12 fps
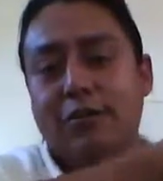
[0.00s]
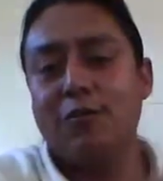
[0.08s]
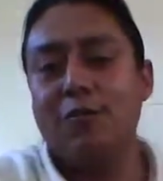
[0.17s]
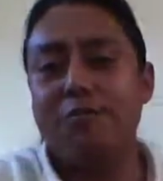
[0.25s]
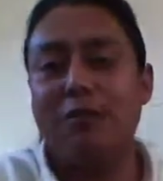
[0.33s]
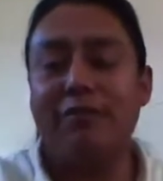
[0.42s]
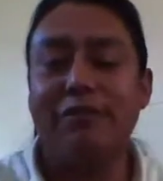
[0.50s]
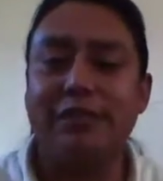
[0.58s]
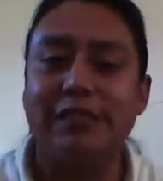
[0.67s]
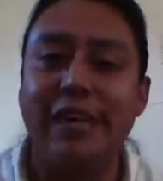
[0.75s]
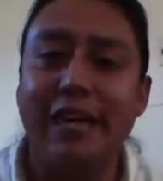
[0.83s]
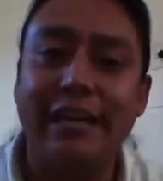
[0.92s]
hoop of a
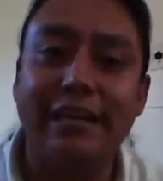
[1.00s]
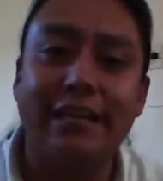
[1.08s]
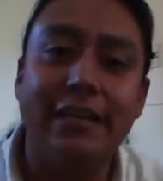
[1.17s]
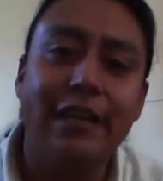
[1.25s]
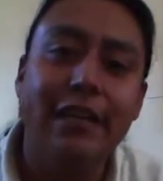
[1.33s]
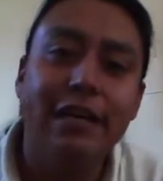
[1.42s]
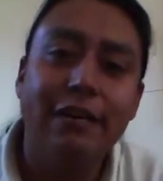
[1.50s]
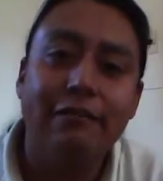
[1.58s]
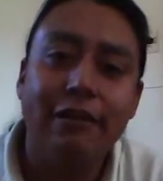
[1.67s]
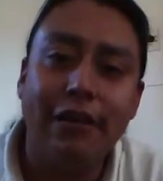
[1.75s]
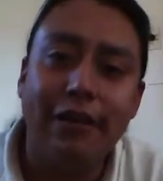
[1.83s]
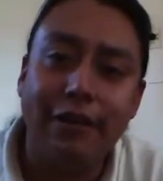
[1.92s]
chain,
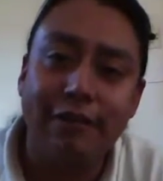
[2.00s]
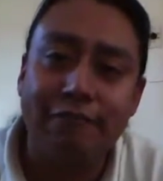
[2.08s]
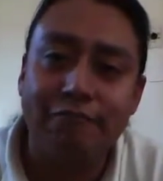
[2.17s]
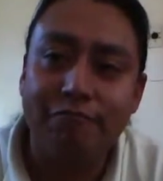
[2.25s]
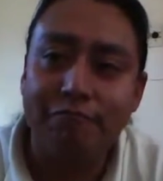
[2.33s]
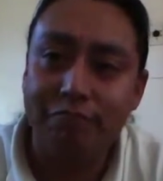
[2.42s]
and